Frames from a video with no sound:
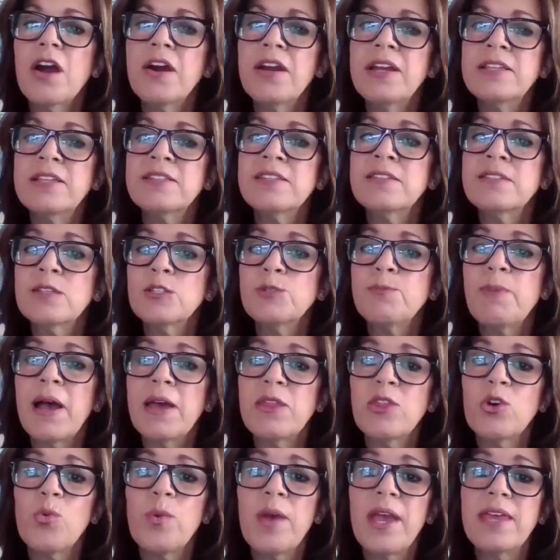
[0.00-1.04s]
are instances,
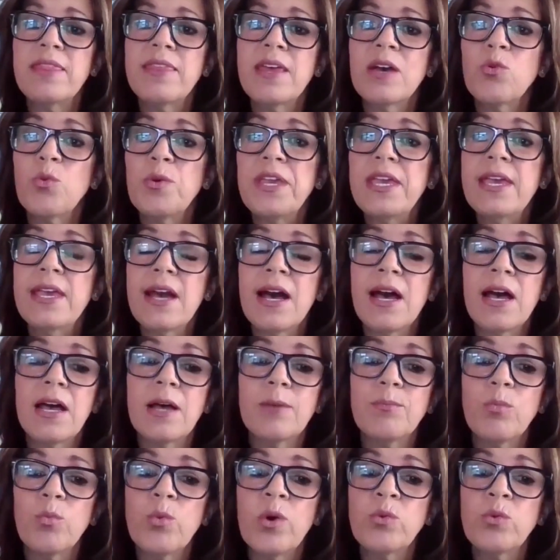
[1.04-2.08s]
by the way, that we
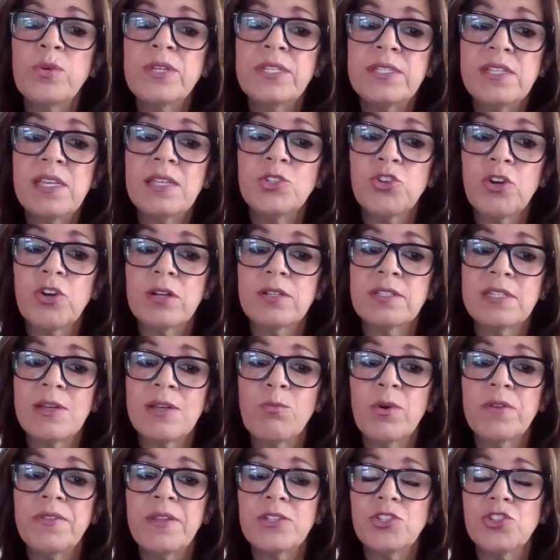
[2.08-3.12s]
um, when we see tr-
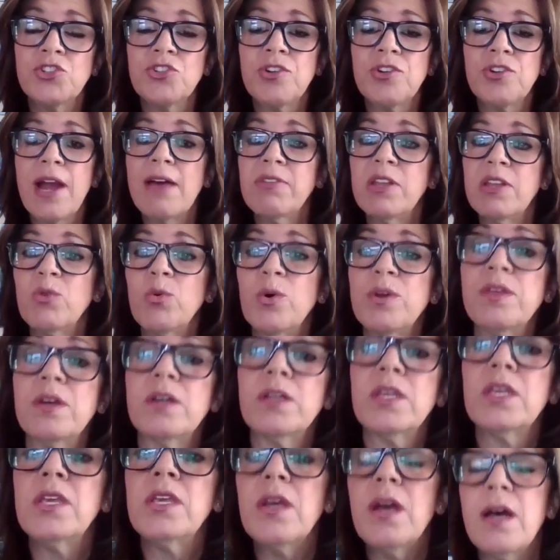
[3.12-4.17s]
someone that's traveling with
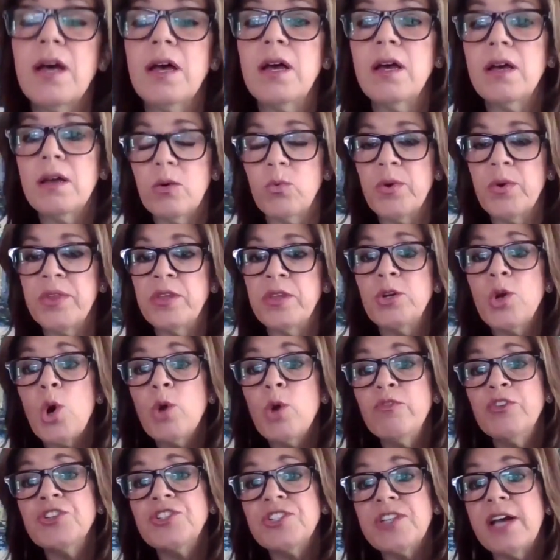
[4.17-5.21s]
a uh, with an
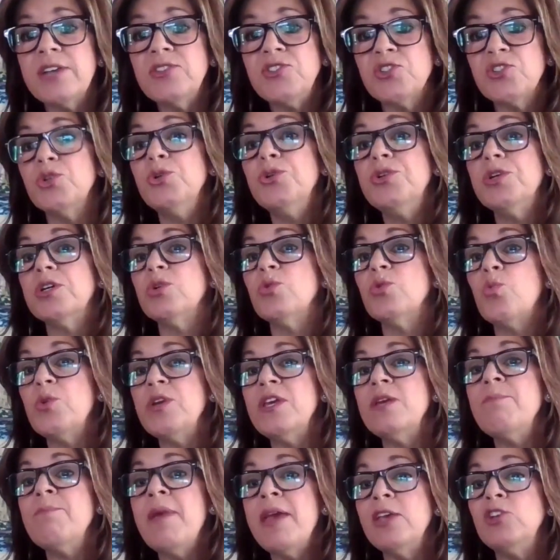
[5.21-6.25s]
oversized scooter,
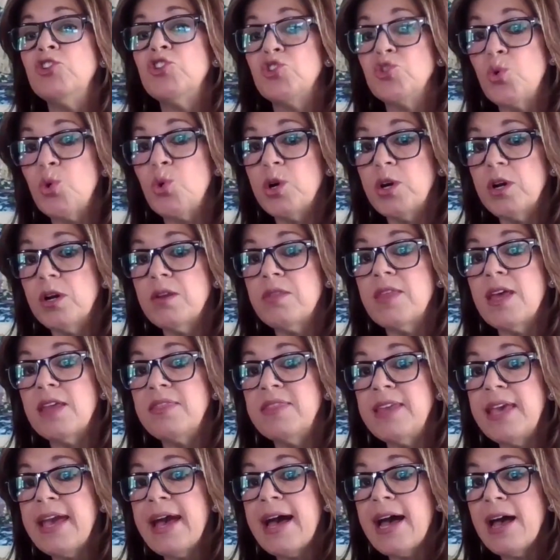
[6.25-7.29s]
we make sure
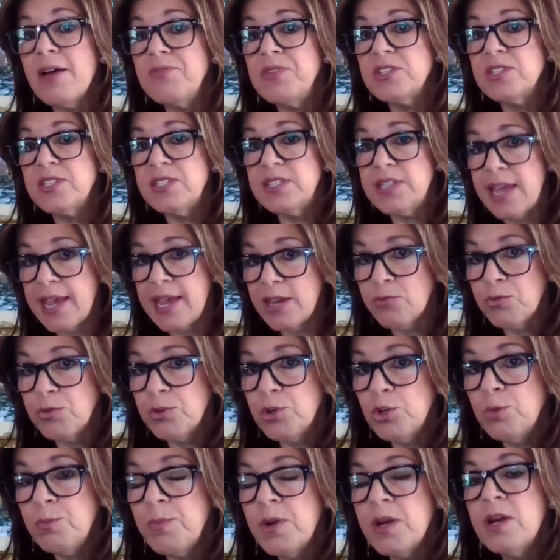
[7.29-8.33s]
that they have the
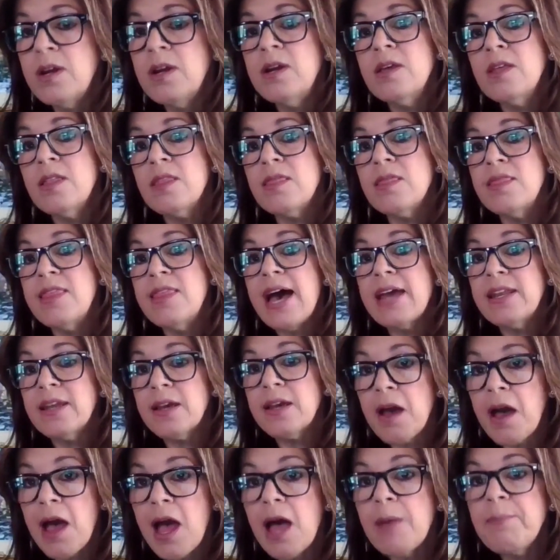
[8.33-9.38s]
stateroom that
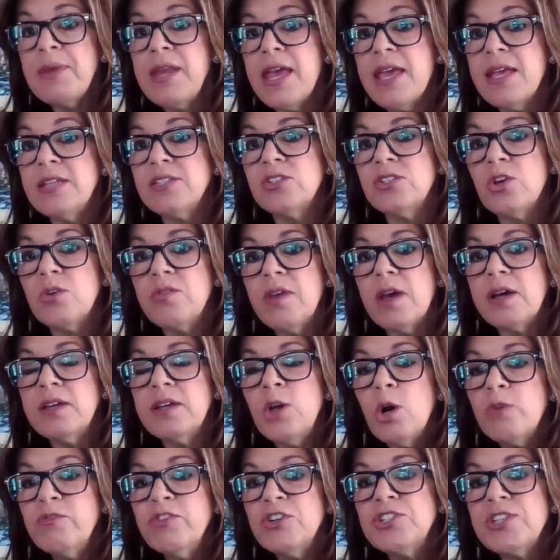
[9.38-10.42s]
accommodates. So
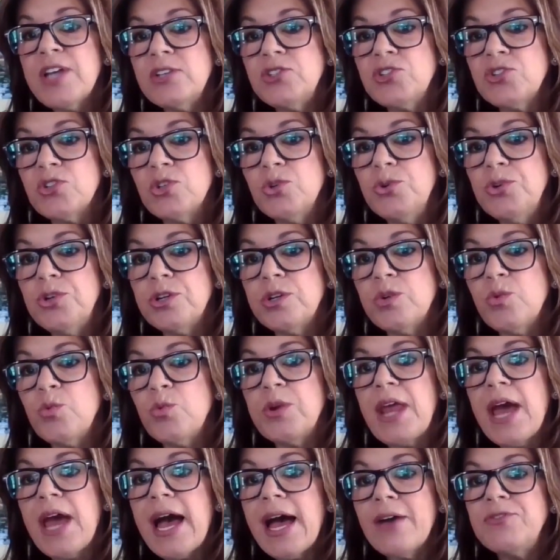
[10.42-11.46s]
an oversized scooter
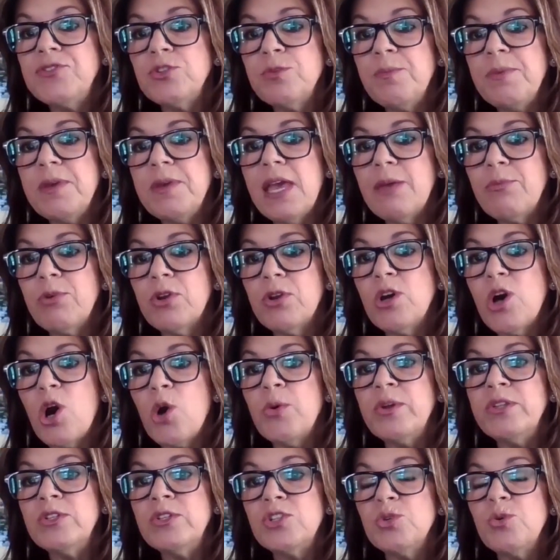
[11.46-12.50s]
would have to be able to
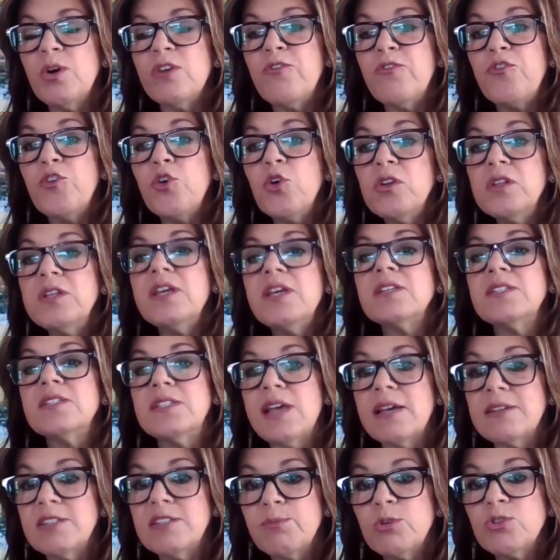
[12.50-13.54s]
go into a fully
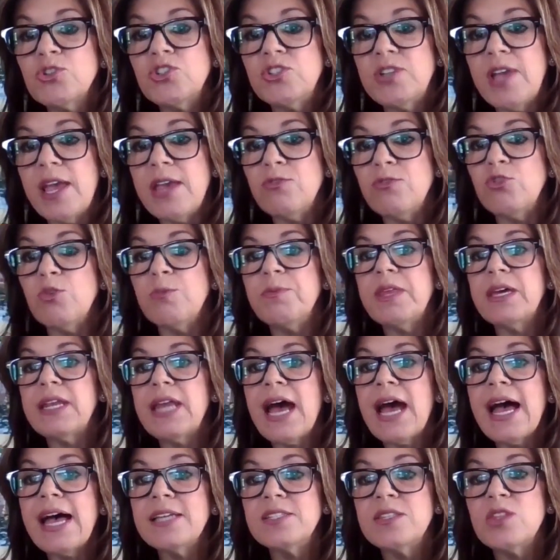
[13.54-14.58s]
accessible stateroom that
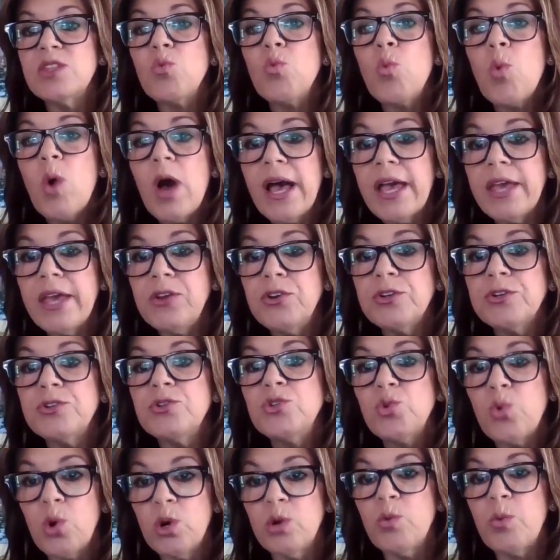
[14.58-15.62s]
has the wider
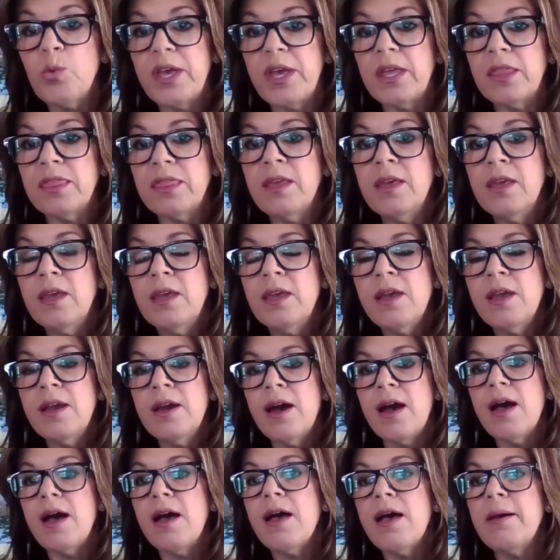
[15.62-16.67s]
door width.
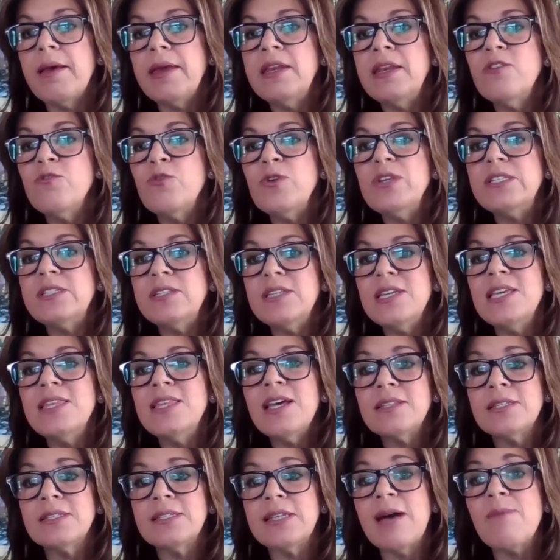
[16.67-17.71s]
Uh, and if we see
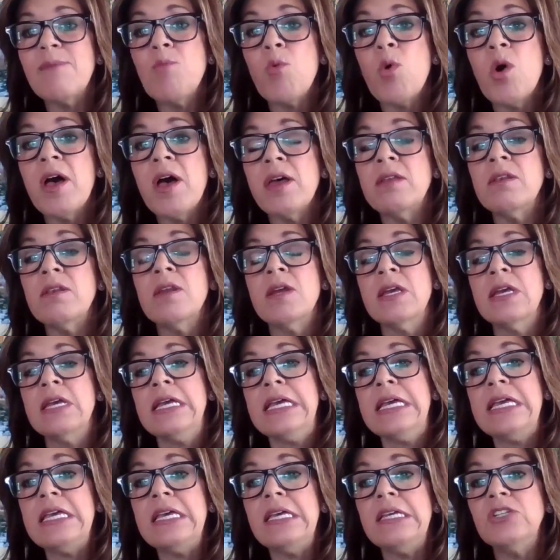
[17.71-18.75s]
that someone
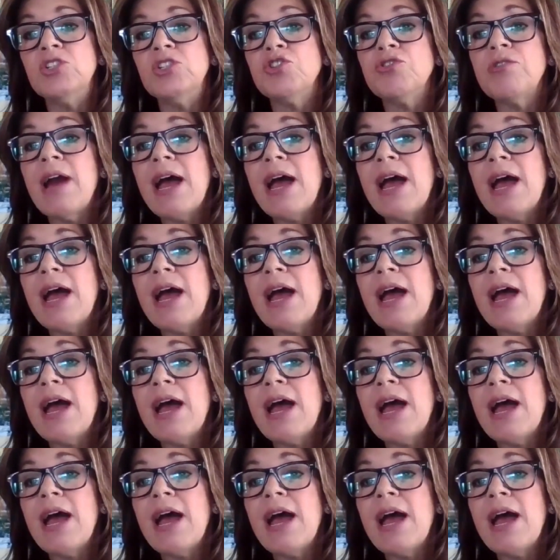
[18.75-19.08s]
is